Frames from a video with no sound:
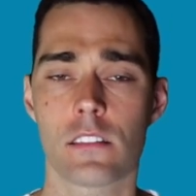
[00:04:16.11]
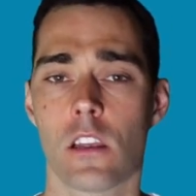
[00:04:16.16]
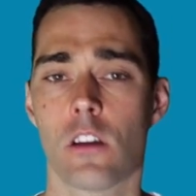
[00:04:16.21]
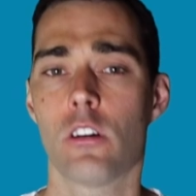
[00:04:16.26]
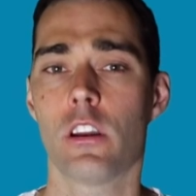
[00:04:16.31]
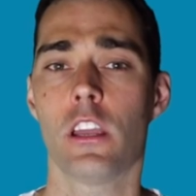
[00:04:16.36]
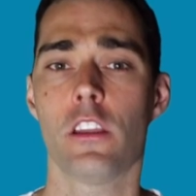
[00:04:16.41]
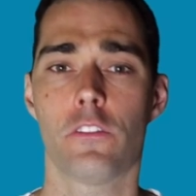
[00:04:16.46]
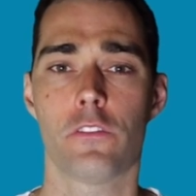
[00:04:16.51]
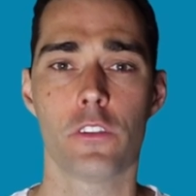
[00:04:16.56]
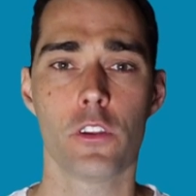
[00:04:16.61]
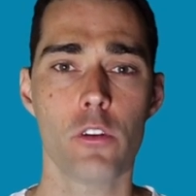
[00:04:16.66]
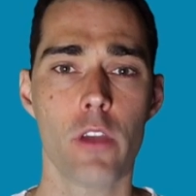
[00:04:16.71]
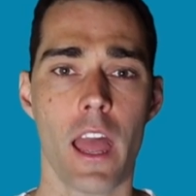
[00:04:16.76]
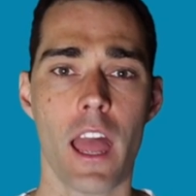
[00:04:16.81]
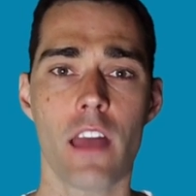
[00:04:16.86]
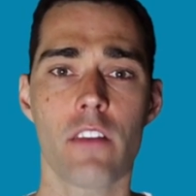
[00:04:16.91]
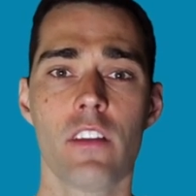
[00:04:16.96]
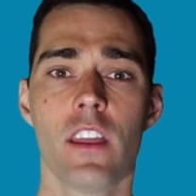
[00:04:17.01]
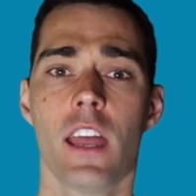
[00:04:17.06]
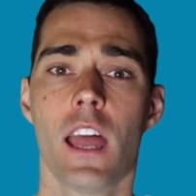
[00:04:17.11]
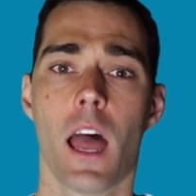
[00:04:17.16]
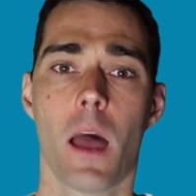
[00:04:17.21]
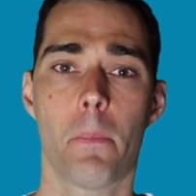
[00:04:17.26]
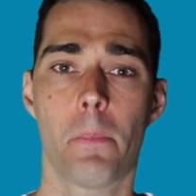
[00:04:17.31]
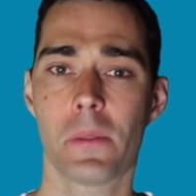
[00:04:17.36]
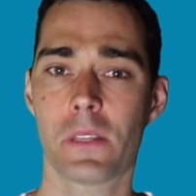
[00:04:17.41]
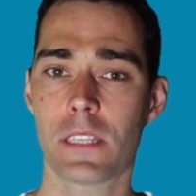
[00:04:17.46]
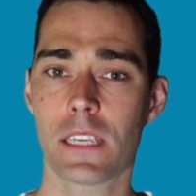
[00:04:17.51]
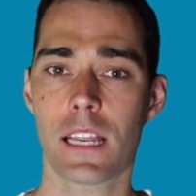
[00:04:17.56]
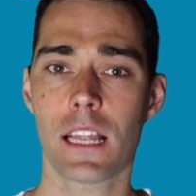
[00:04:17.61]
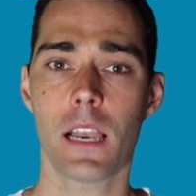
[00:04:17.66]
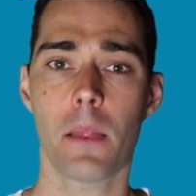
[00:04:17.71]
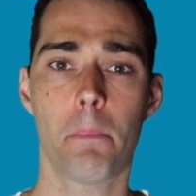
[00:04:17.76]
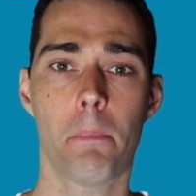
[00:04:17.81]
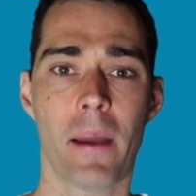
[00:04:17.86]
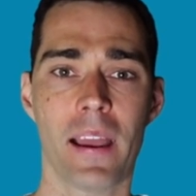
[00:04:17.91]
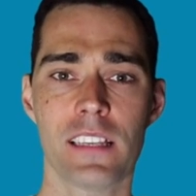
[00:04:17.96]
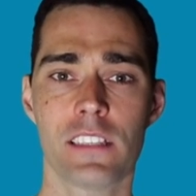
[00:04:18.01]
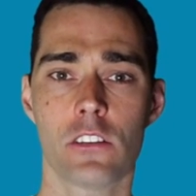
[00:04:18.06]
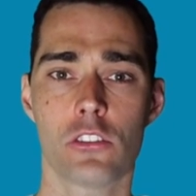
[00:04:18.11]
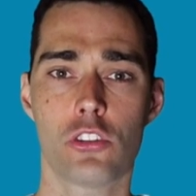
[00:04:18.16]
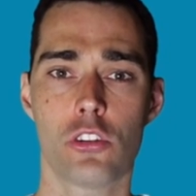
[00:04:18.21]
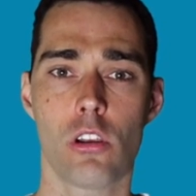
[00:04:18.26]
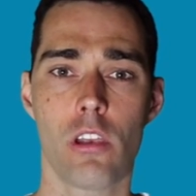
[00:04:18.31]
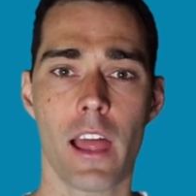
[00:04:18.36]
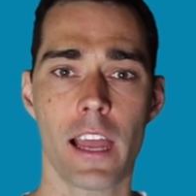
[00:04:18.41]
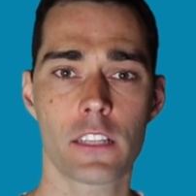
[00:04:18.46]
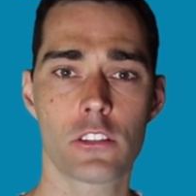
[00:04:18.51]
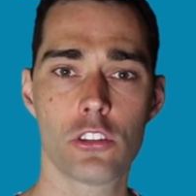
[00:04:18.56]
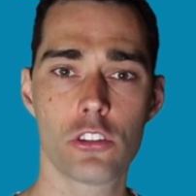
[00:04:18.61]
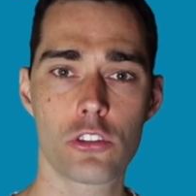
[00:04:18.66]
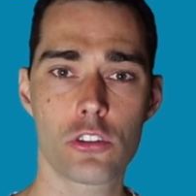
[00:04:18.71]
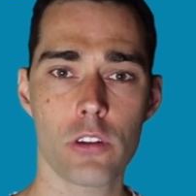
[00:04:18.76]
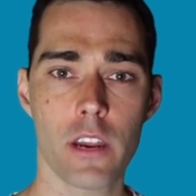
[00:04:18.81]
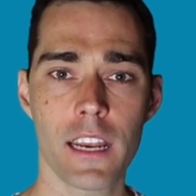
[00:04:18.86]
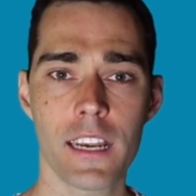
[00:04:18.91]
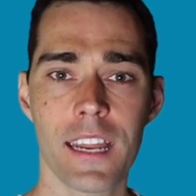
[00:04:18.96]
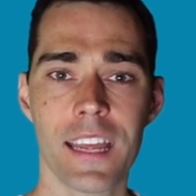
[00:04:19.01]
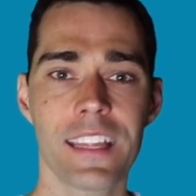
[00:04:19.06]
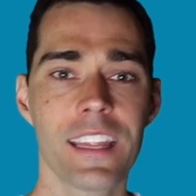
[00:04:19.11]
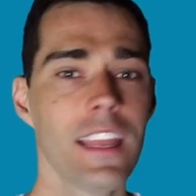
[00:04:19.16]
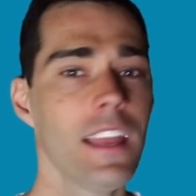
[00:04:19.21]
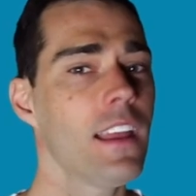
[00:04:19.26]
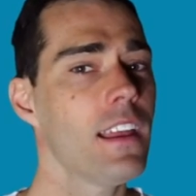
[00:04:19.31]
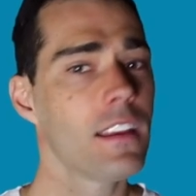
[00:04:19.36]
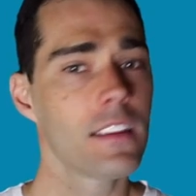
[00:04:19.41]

So if you have a particular pace that you like to train at,